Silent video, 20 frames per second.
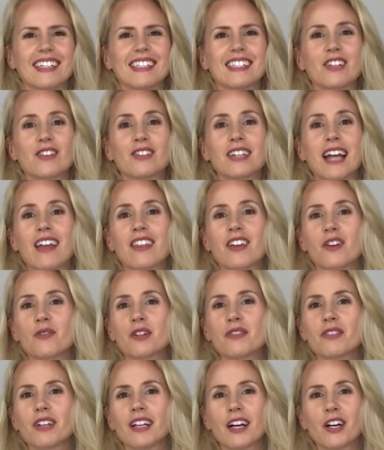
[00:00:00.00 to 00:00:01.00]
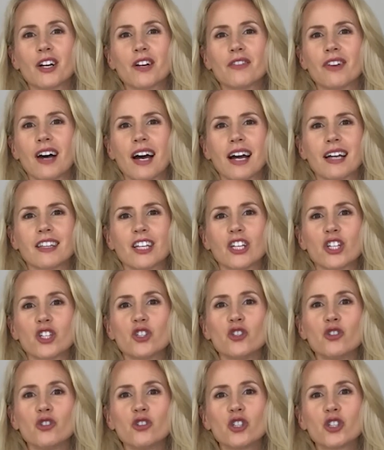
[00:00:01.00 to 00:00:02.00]
So now that we've clarified that
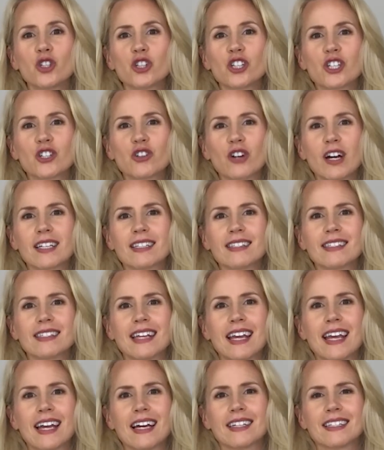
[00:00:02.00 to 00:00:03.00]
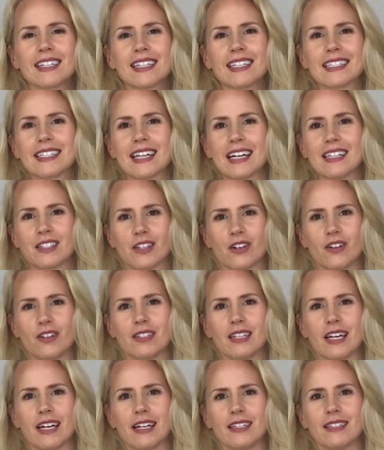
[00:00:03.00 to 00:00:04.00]
you shouldn't try to stand at a desk all
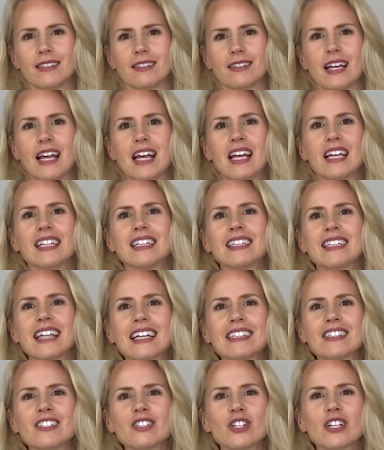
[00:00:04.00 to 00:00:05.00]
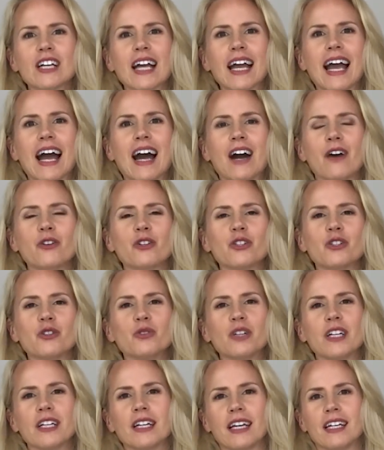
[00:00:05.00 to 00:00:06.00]
day, let's look at how you
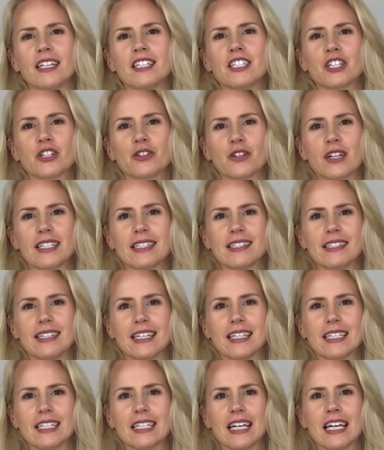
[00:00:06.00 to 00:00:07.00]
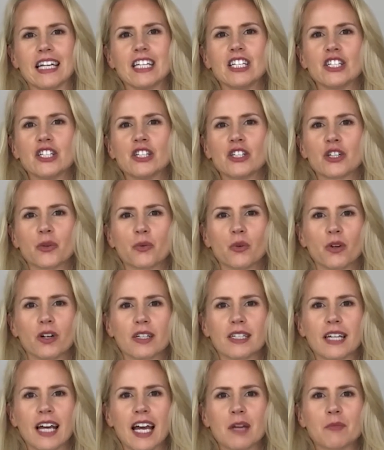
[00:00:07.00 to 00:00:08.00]
can integrate standing into your
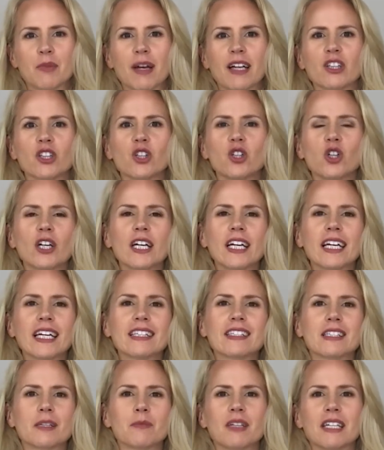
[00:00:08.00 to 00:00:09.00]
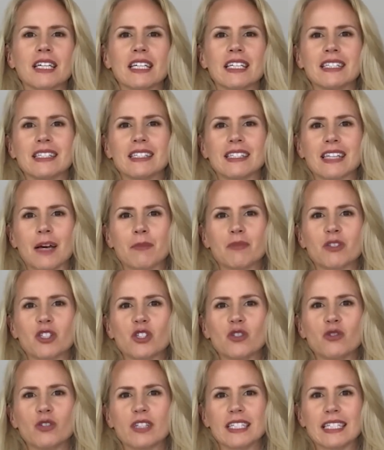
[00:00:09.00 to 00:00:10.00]
workday by looking at some key steps
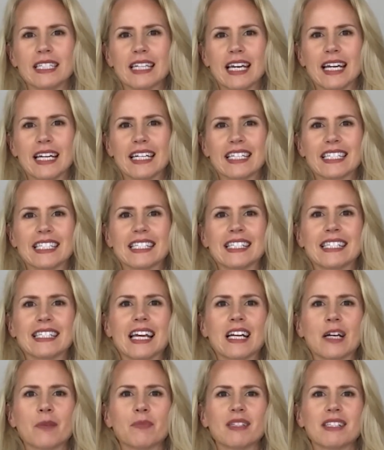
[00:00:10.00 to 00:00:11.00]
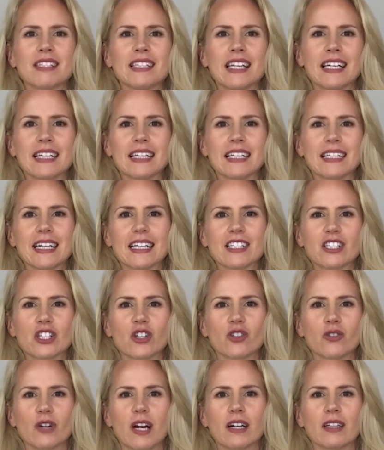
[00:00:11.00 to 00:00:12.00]
you can take to set up a standing desk
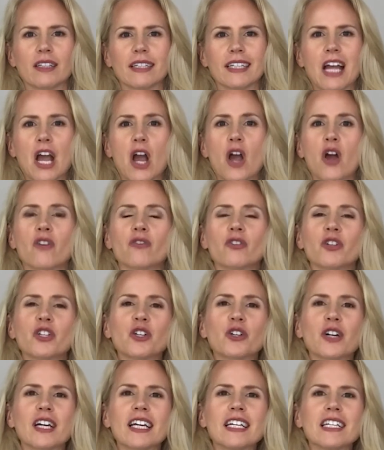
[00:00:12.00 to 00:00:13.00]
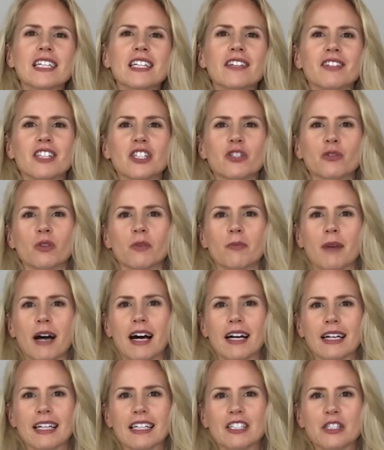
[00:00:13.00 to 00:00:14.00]
correctly for your individual
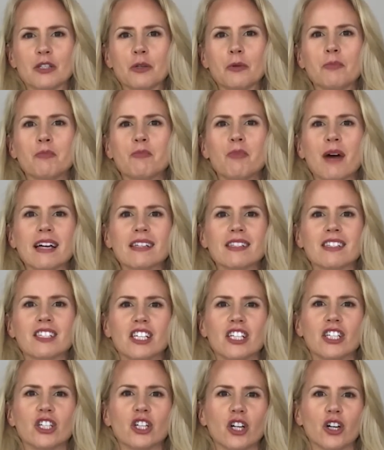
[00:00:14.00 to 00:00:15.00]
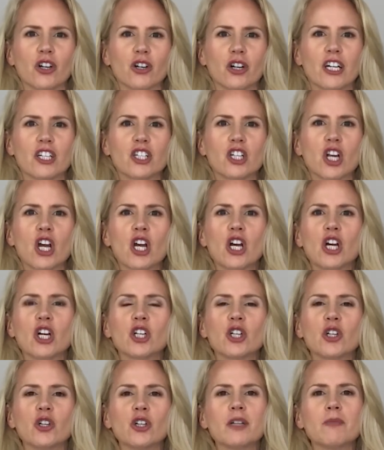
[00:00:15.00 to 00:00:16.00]
body to best encourage
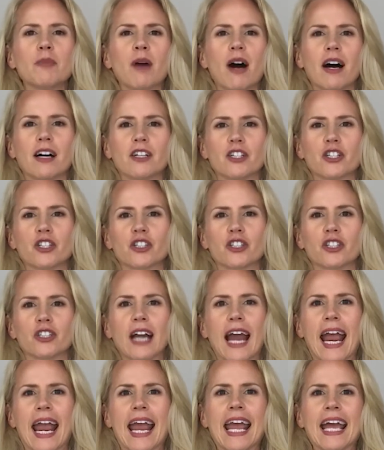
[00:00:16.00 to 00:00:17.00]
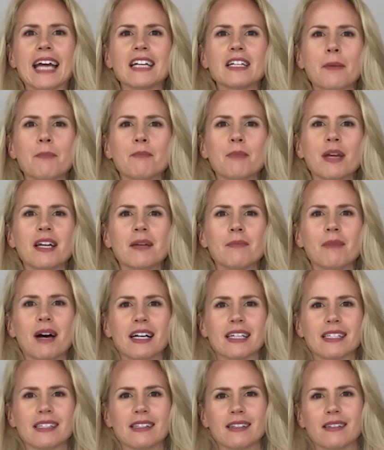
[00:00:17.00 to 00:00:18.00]
good posture and
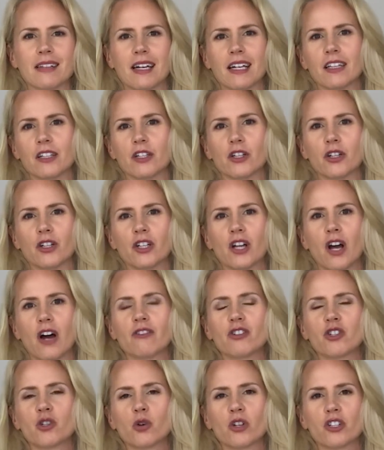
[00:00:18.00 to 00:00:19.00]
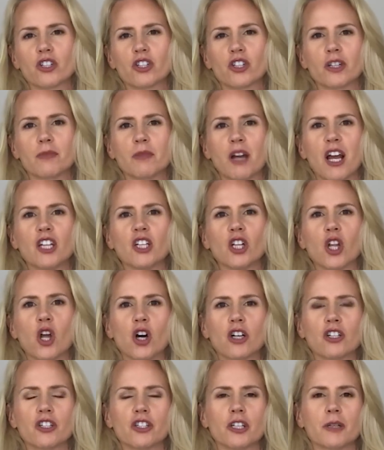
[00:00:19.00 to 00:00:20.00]
minimize the likelihood of short-term and
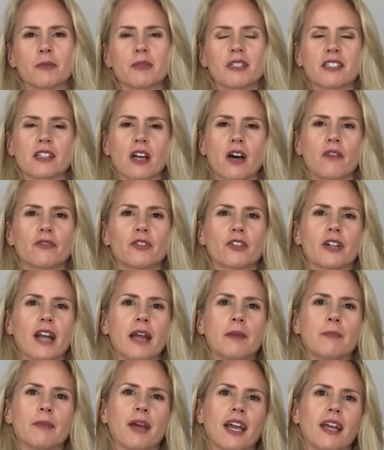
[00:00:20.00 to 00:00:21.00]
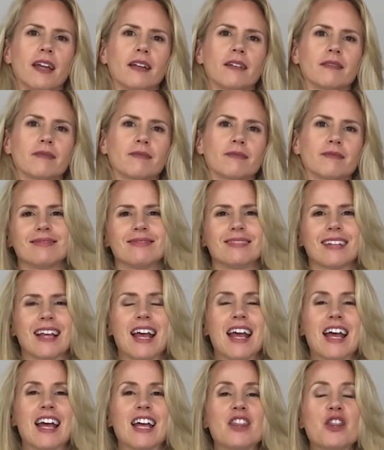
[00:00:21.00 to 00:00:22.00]
long-term discomfort and pain.
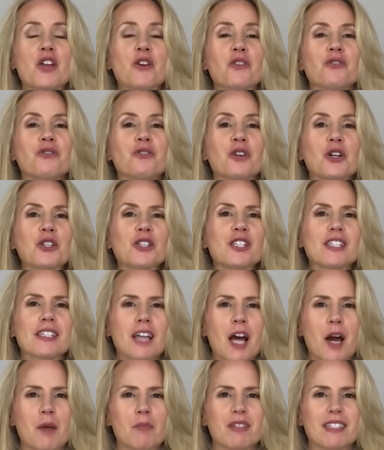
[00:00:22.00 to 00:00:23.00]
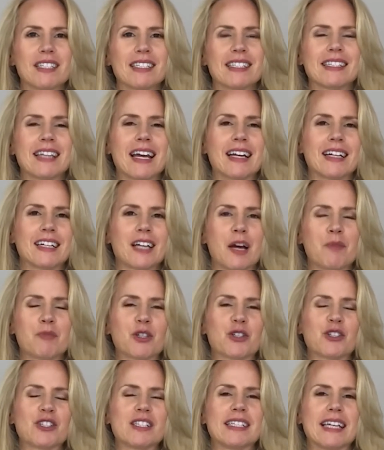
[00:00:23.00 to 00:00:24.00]
The first step to setting up your
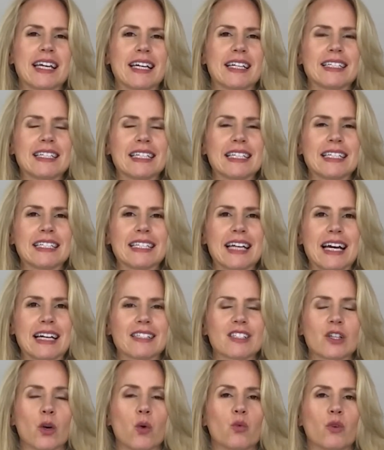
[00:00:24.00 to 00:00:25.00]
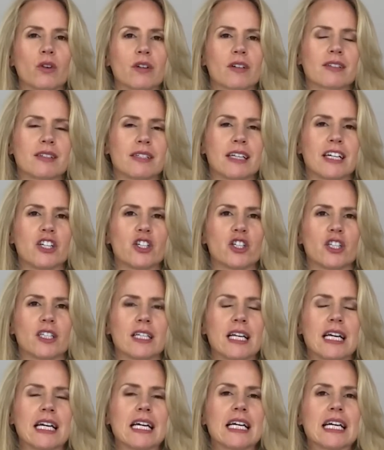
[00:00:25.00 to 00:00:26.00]
standing desk workstation
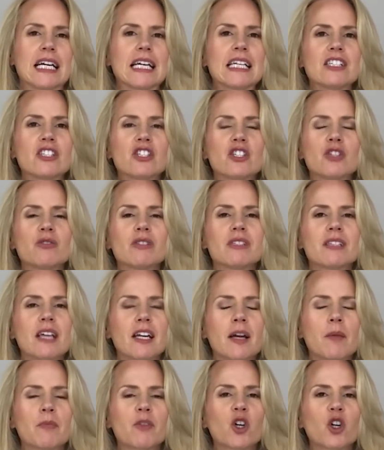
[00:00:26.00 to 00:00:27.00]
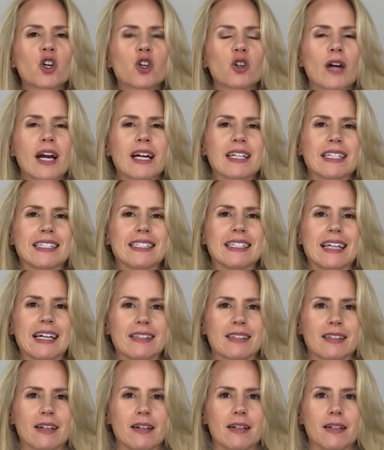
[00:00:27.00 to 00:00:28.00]
is to set up the correct desk
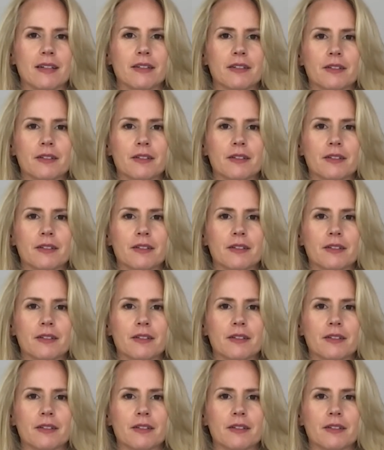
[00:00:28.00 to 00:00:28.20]
height.